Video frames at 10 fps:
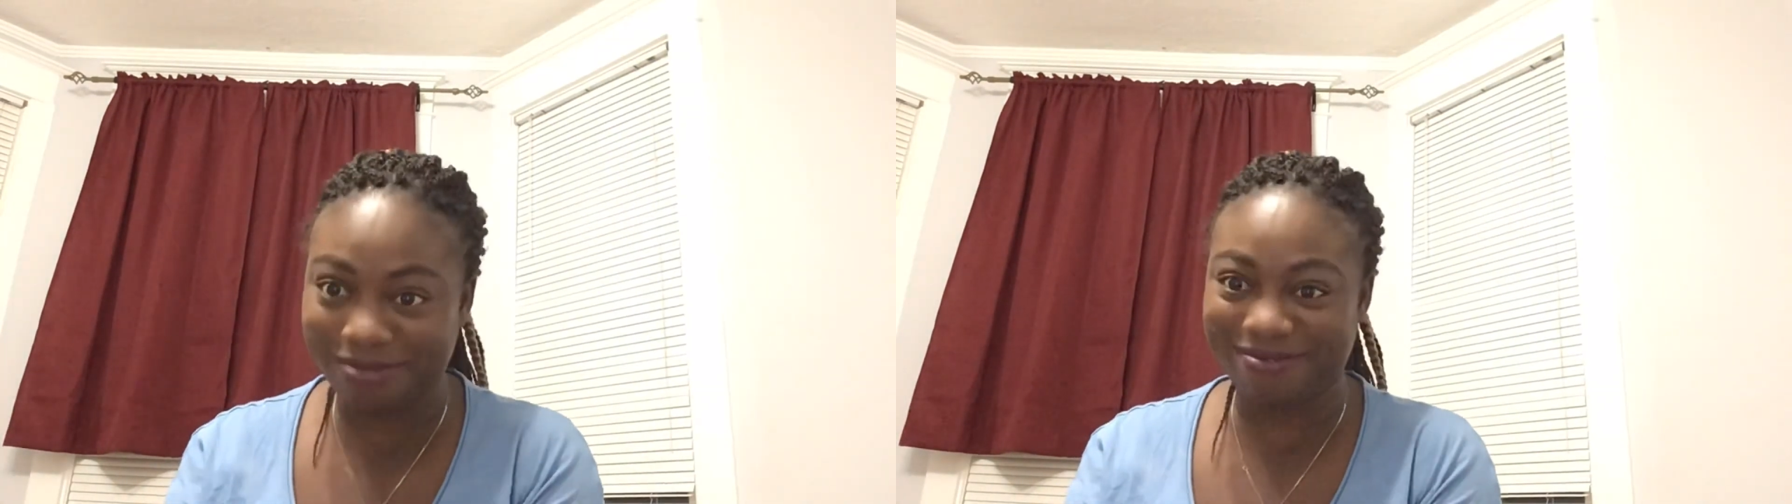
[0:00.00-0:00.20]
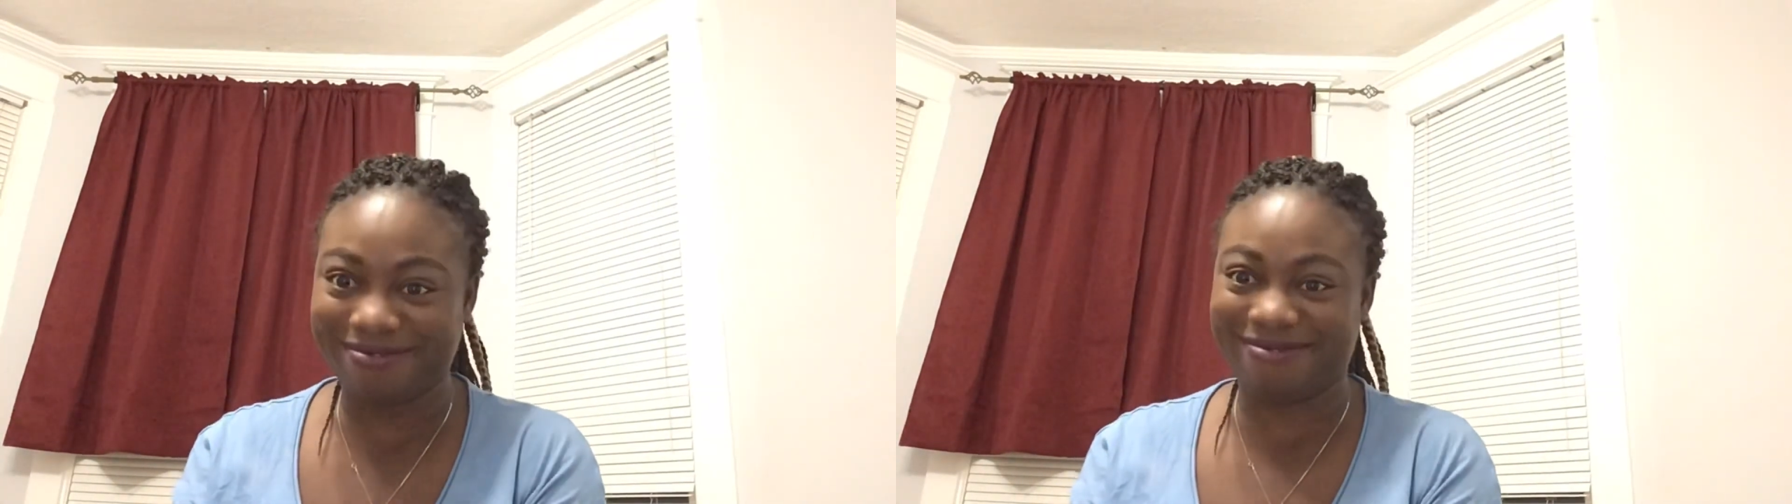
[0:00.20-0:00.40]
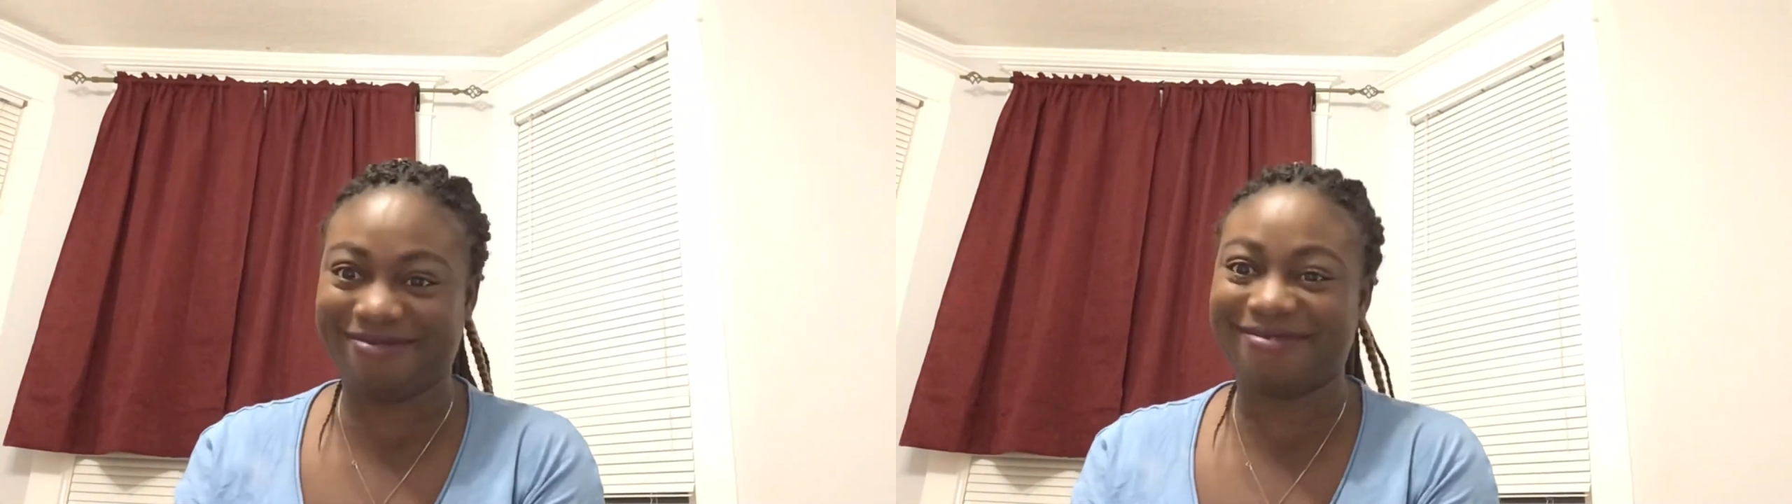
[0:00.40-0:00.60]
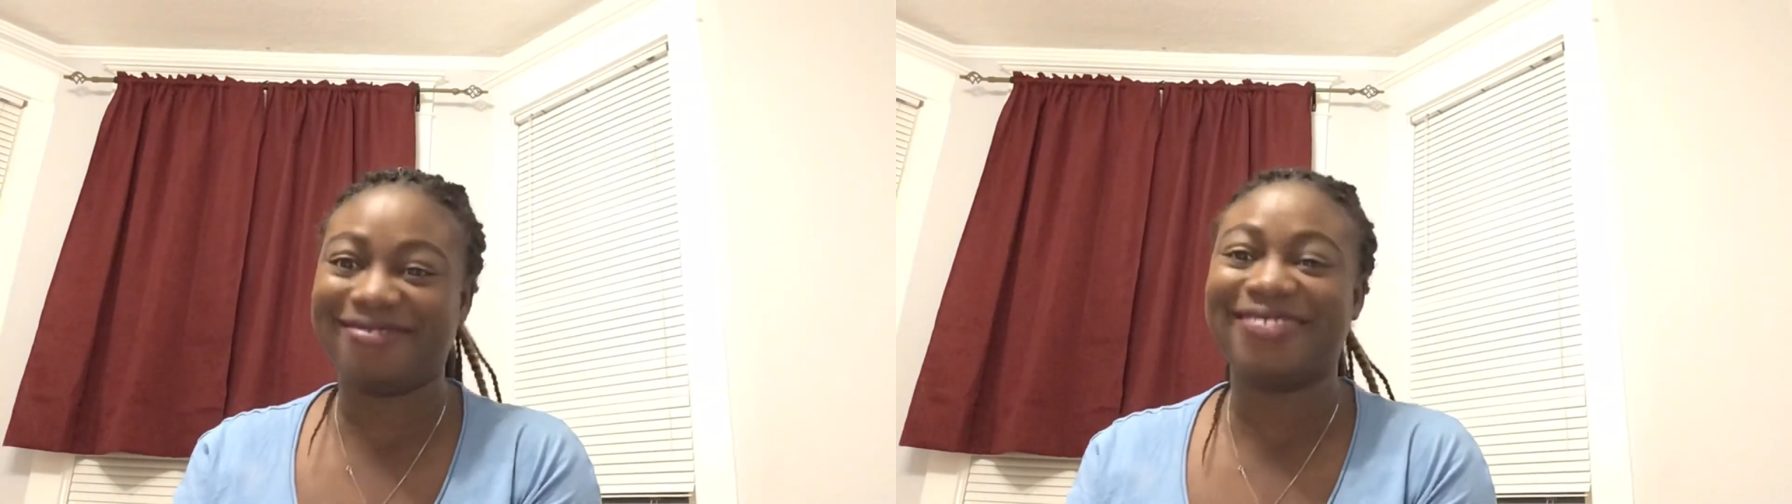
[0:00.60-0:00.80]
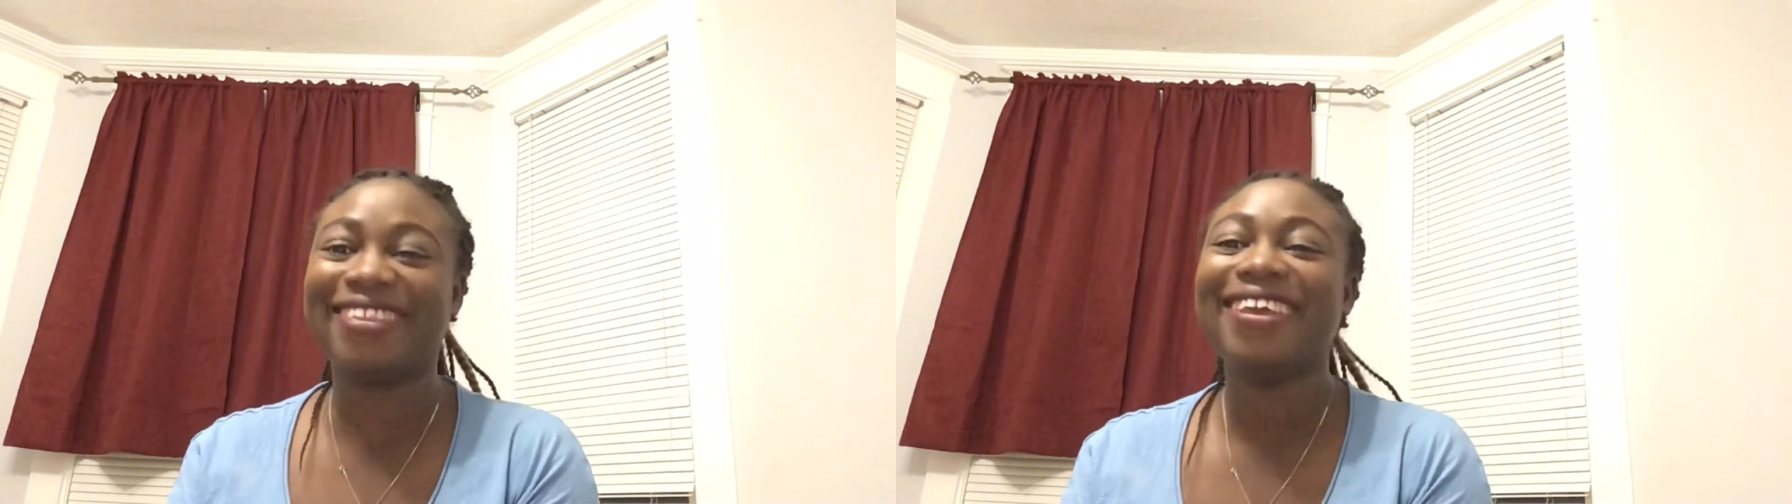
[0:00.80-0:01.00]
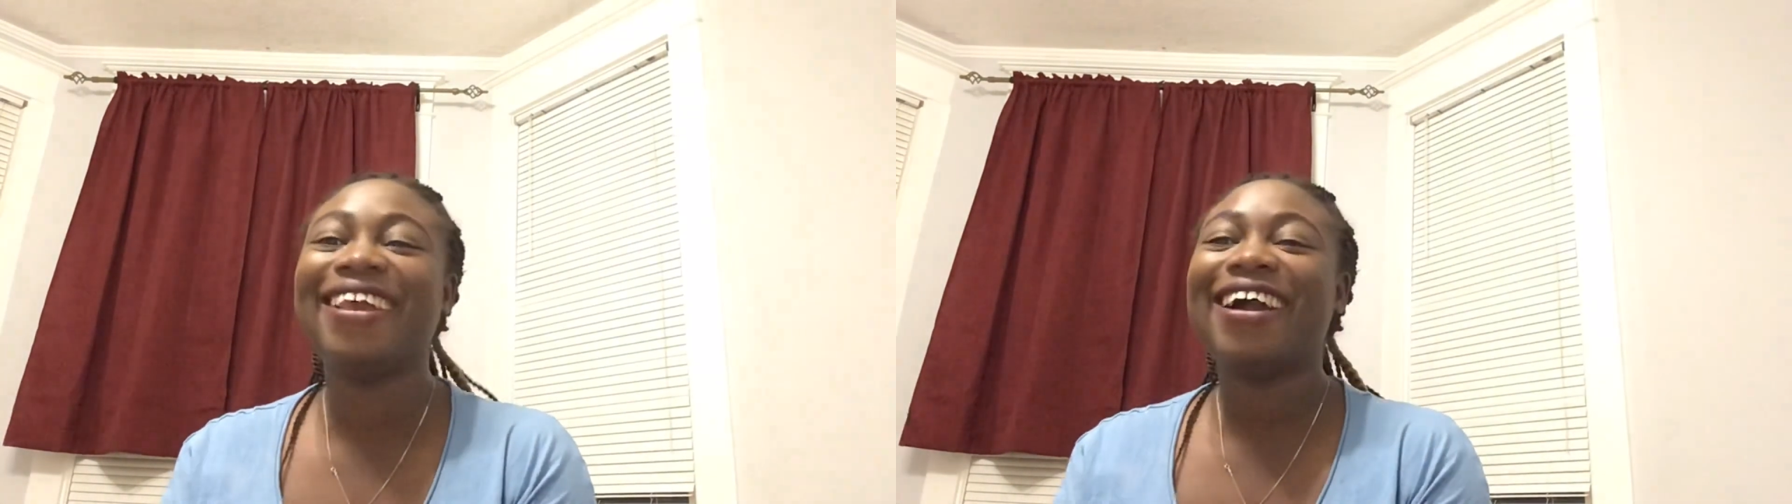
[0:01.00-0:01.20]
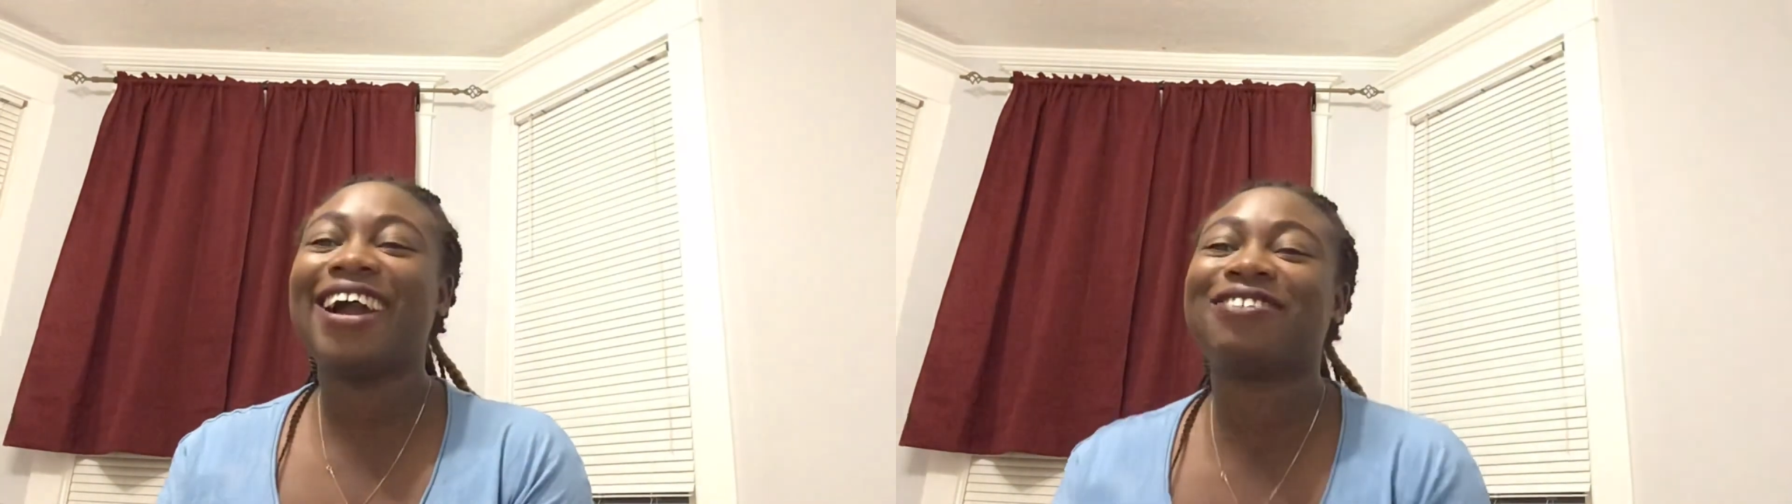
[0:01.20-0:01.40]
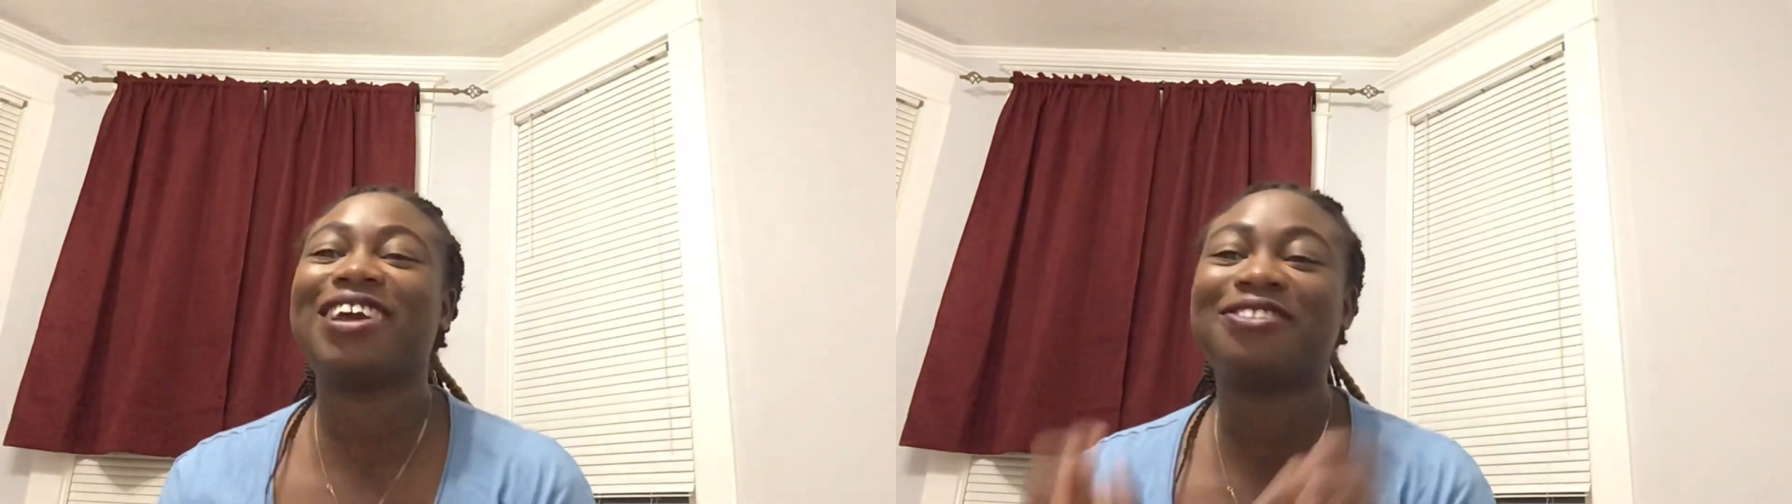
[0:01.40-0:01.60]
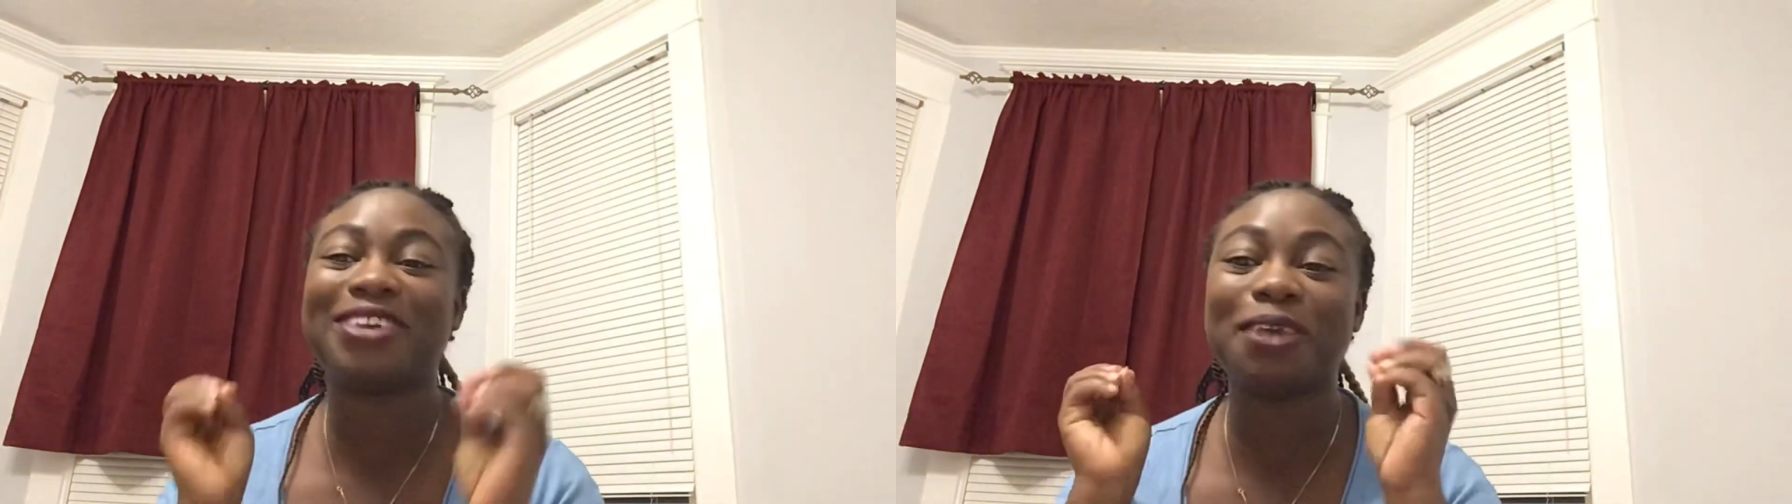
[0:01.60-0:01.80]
I try to keep